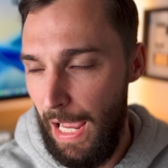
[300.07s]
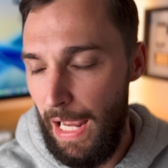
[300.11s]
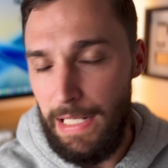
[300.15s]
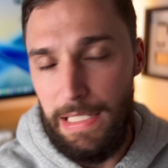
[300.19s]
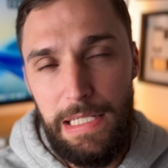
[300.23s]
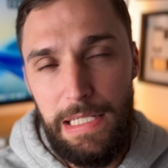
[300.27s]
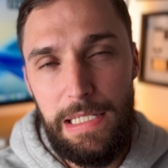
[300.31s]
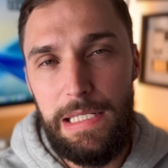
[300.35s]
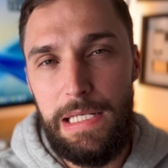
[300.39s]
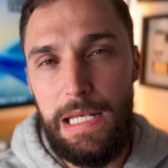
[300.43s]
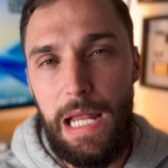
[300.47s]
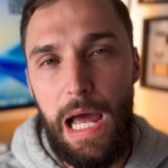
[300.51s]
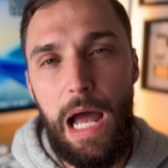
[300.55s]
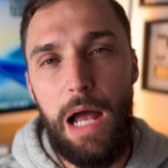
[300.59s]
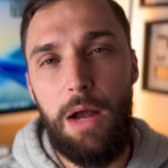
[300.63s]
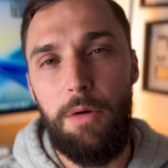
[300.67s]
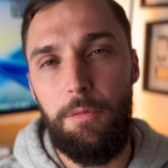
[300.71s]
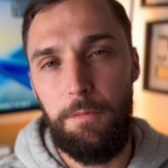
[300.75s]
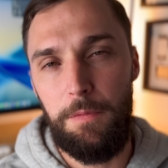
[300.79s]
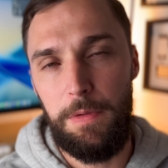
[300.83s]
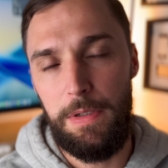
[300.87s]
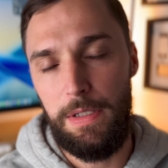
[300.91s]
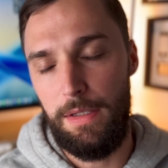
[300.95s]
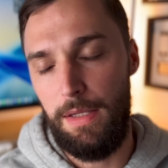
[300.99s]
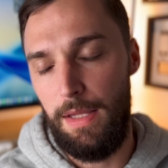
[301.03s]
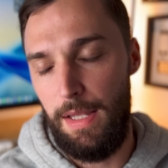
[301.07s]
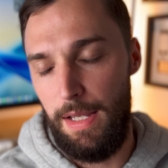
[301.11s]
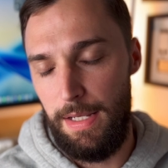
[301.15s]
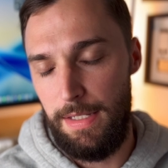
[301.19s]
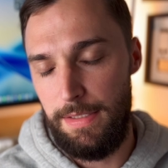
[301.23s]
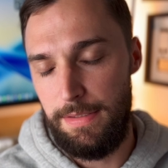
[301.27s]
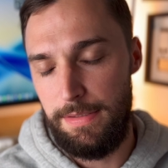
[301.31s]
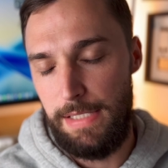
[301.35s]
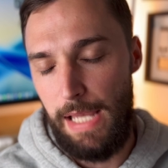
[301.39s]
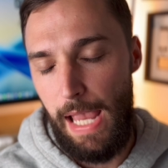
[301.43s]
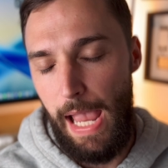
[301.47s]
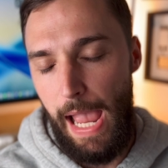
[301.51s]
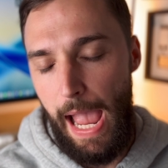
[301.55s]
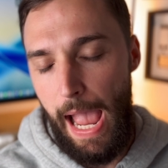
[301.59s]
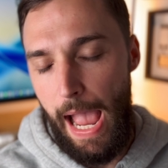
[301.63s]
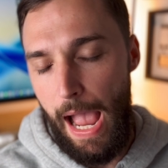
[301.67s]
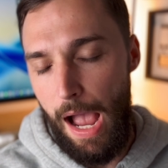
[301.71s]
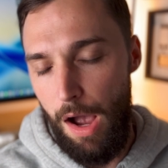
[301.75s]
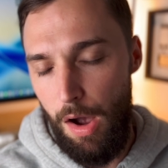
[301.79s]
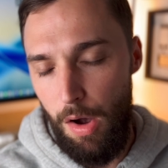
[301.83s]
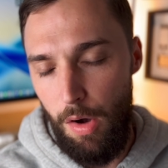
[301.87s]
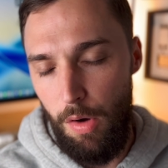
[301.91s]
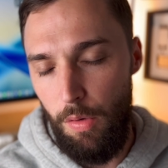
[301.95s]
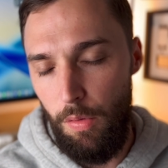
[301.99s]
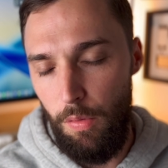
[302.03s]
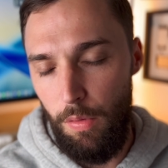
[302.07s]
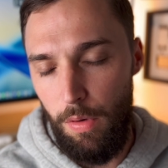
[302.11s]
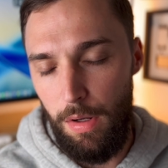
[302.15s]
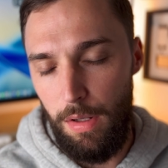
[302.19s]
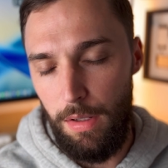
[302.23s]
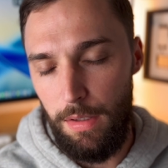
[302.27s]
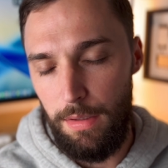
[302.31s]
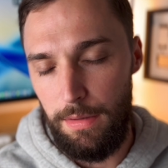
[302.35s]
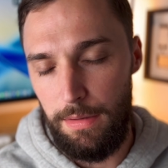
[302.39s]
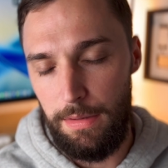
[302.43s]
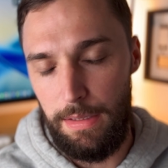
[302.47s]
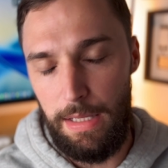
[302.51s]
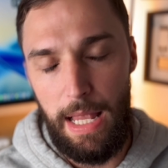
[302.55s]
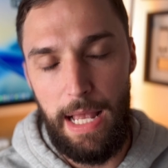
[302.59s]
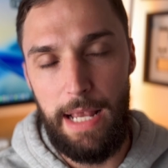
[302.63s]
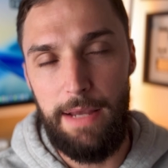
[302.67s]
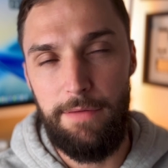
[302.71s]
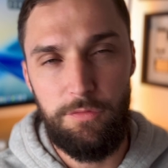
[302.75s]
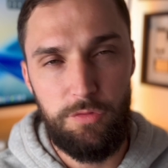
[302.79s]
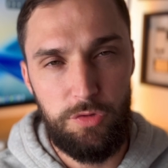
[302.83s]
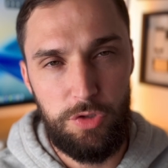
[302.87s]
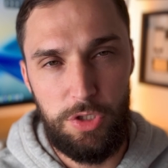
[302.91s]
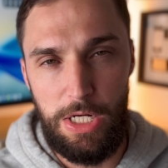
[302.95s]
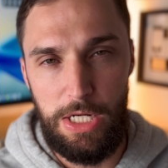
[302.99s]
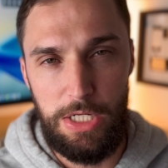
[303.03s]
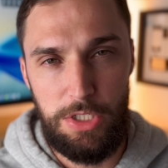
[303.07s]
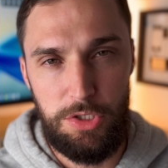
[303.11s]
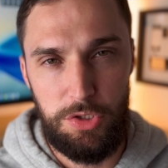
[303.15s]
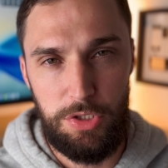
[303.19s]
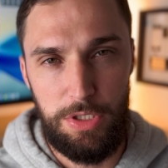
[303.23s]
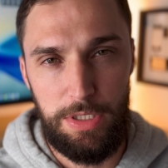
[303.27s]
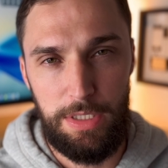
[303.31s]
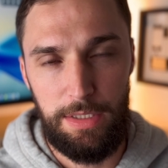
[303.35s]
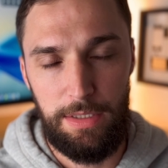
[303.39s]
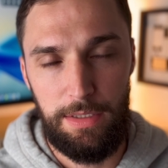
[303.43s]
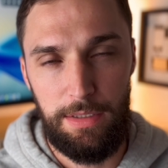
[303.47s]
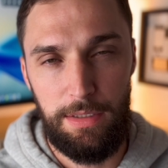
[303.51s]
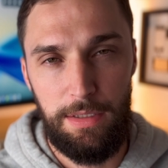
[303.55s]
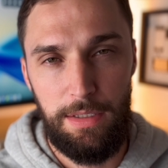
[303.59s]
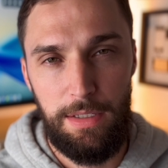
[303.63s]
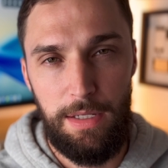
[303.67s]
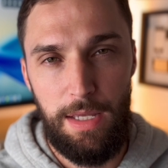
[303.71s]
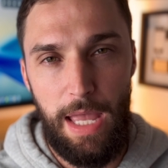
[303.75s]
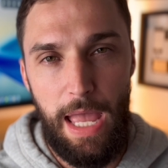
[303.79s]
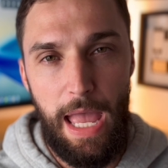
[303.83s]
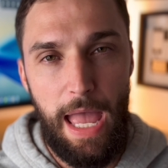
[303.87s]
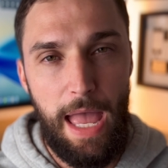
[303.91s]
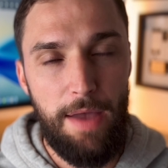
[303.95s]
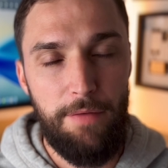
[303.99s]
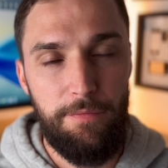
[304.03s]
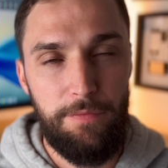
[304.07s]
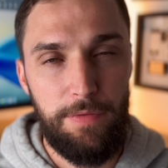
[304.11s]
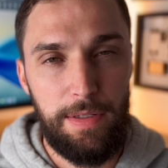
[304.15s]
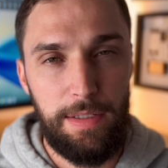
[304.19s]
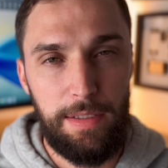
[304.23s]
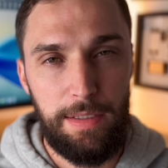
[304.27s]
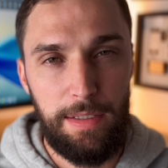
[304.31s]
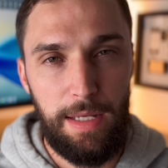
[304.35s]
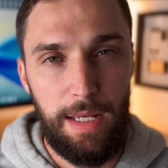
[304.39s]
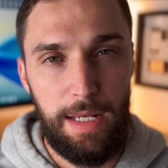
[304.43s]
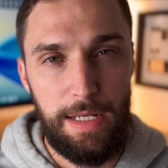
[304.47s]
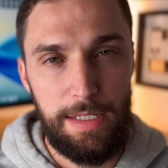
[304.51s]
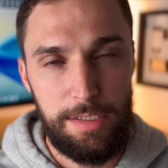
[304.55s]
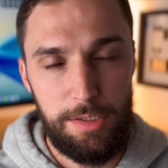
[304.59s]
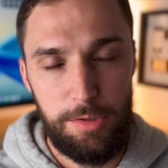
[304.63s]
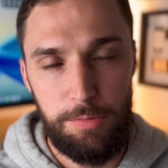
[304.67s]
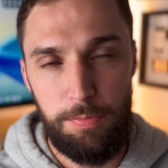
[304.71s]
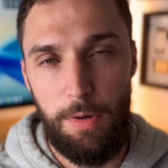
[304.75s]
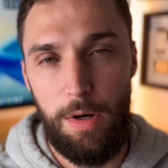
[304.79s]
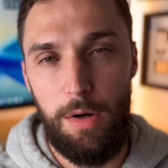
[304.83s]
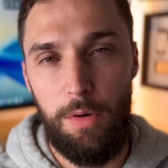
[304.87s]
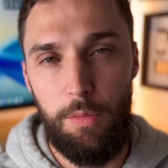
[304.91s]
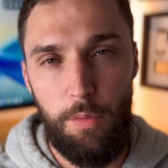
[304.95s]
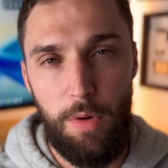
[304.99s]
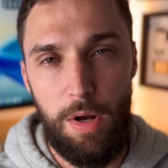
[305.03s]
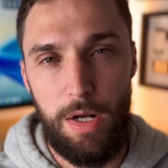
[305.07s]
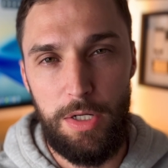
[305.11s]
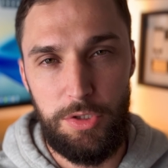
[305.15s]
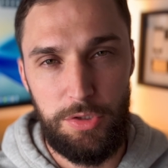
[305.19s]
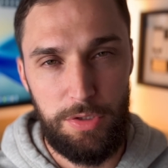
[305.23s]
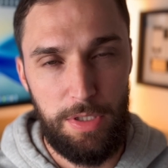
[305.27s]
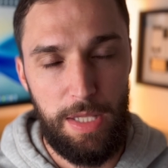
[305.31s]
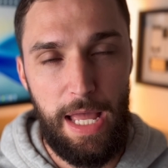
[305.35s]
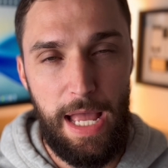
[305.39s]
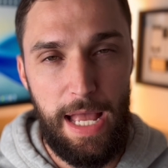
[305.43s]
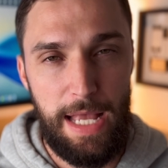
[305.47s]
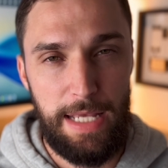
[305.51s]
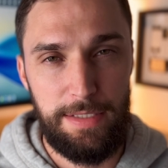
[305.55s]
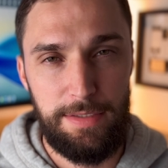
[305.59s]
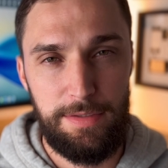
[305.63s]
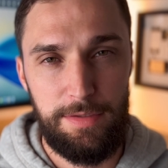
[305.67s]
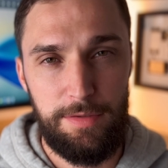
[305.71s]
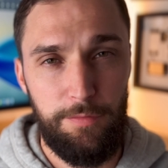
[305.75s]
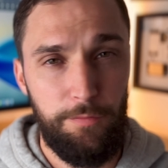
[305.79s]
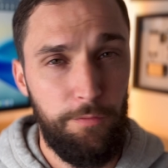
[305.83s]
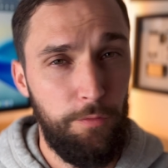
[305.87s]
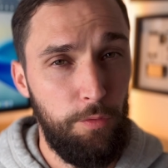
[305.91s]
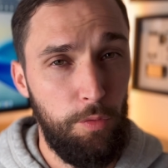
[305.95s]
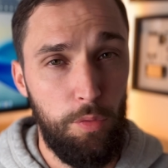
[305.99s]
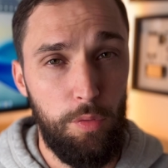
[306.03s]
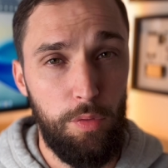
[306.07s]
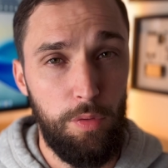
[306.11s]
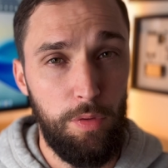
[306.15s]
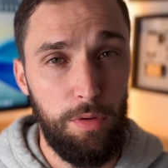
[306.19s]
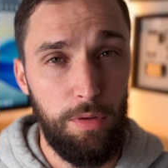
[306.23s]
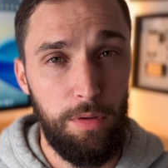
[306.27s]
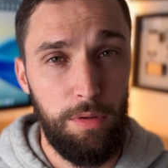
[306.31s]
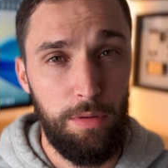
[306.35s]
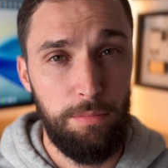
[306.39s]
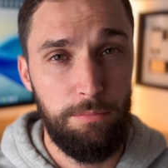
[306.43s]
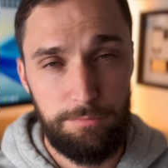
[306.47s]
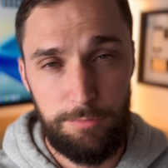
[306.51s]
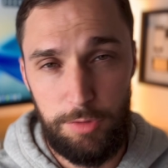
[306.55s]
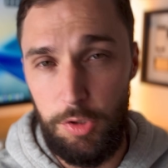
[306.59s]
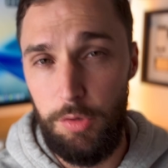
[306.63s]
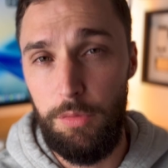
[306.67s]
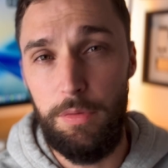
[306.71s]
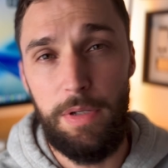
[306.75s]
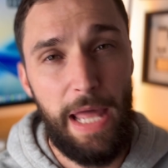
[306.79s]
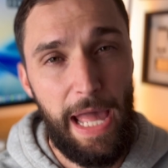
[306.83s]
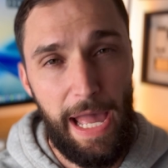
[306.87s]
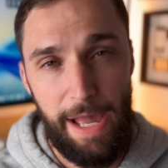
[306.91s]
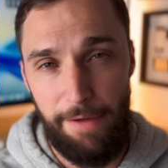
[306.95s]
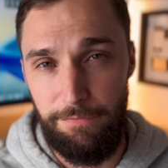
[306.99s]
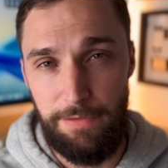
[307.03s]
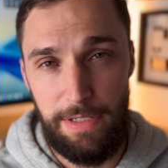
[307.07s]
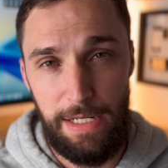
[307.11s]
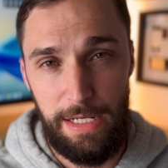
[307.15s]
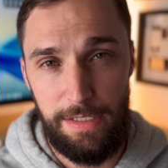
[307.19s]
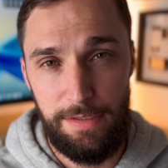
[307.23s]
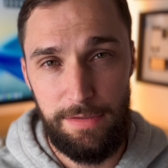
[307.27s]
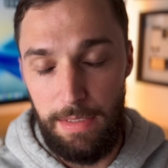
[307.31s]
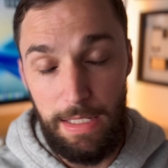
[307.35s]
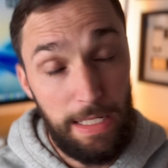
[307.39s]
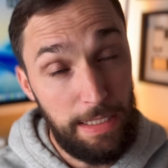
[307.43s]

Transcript: I not realize how life-changing having a smartwatch last for 2.5 days.